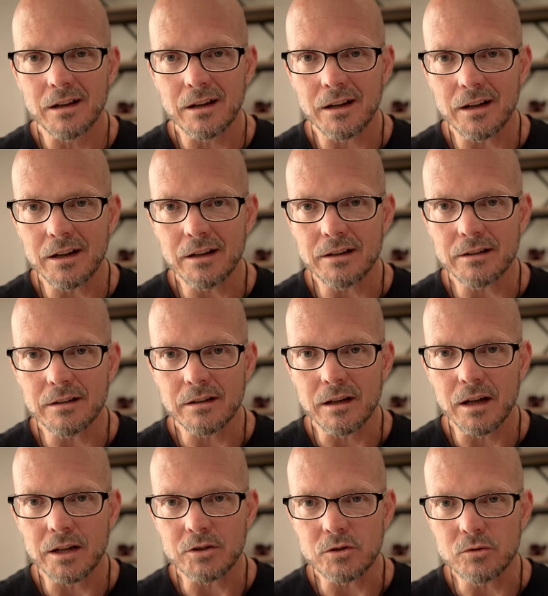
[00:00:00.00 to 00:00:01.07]
and
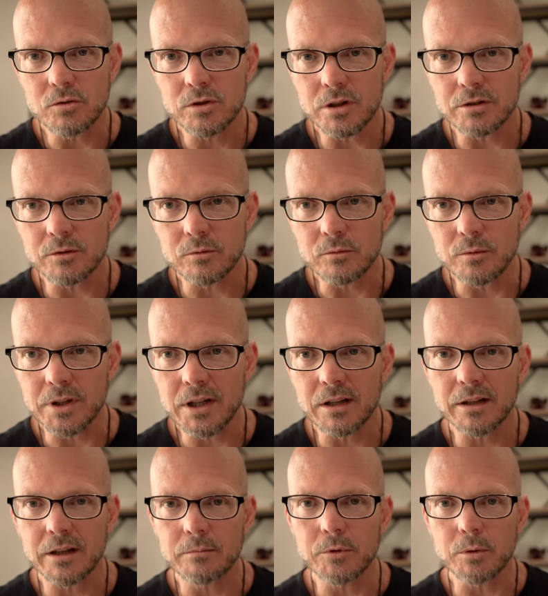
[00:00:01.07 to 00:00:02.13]
as you start to
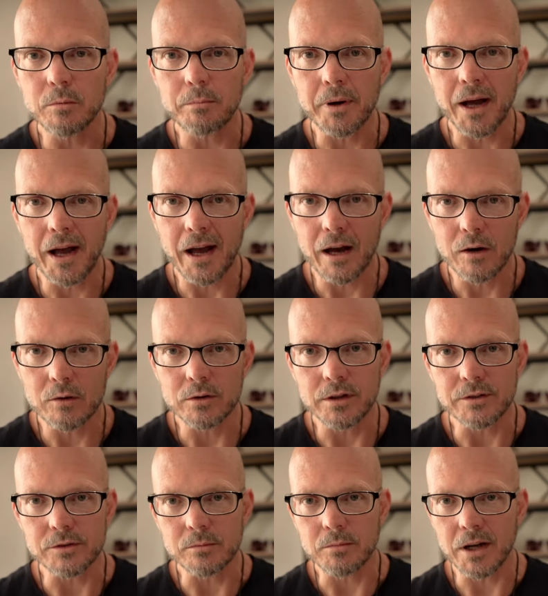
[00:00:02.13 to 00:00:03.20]
reclaim your power
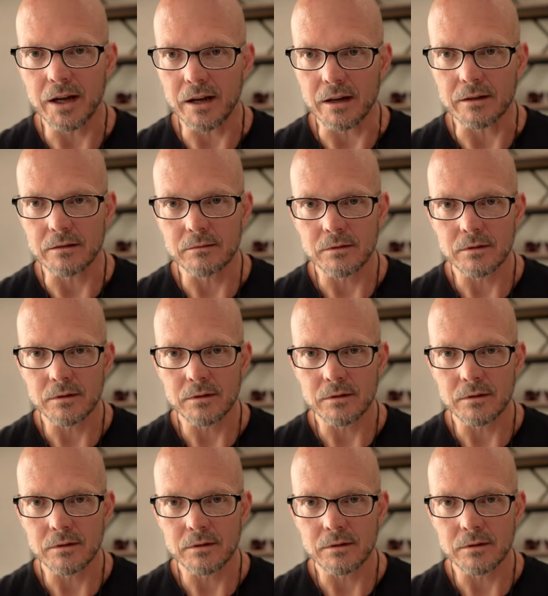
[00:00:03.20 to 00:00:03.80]
as a man